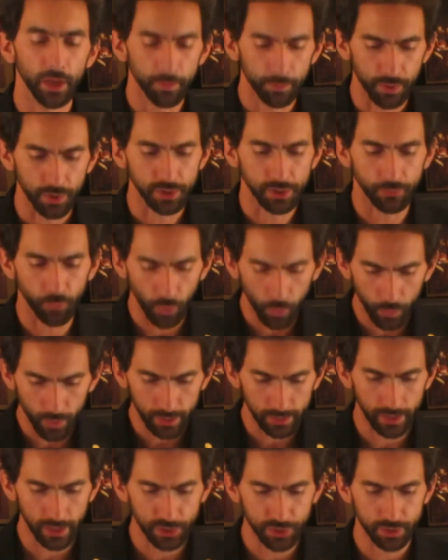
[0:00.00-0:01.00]
Because if we win
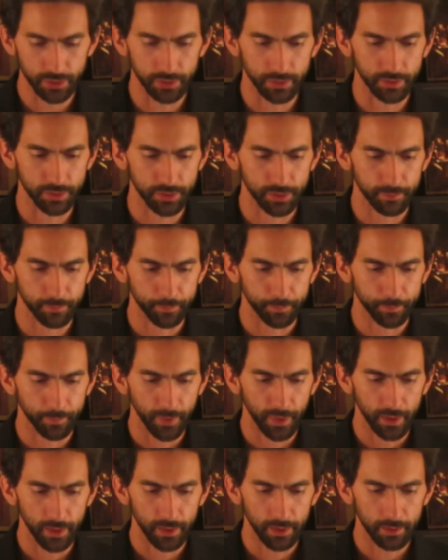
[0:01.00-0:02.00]
elections,
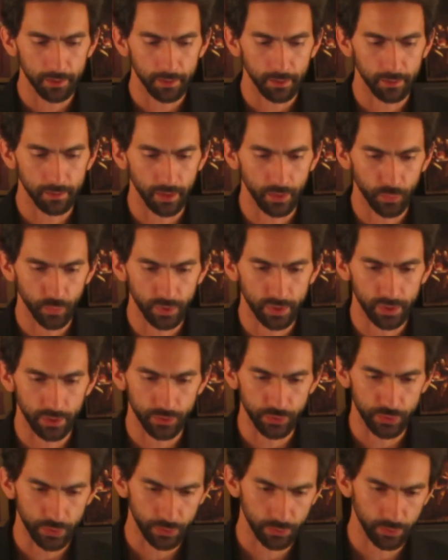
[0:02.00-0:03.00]
then we
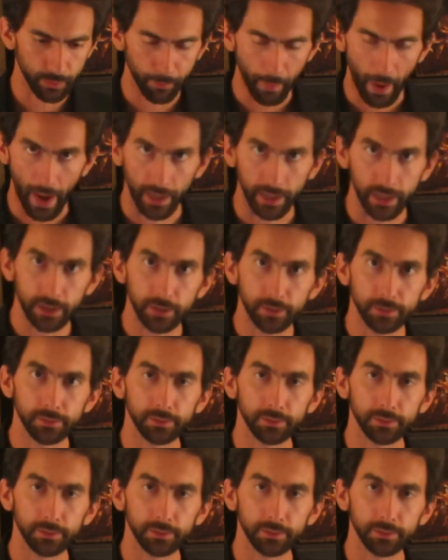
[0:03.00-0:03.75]
can turn it back.